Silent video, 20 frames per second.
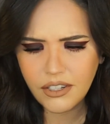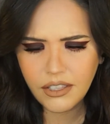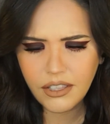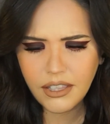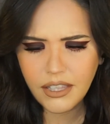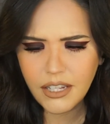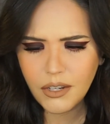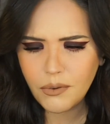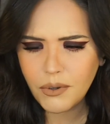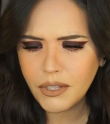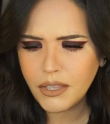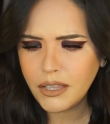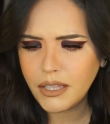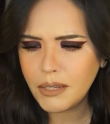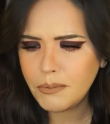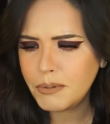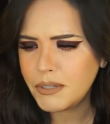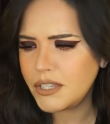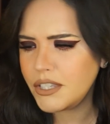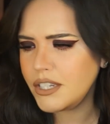Liquid
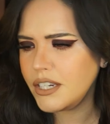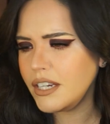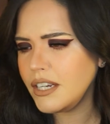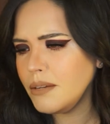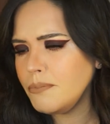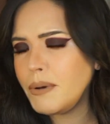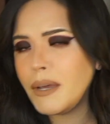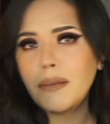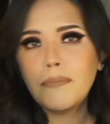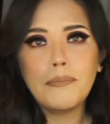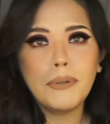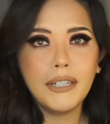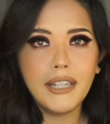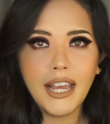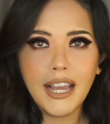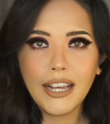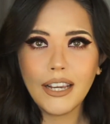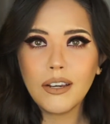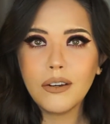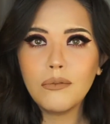Lipstick by
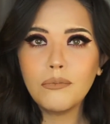Black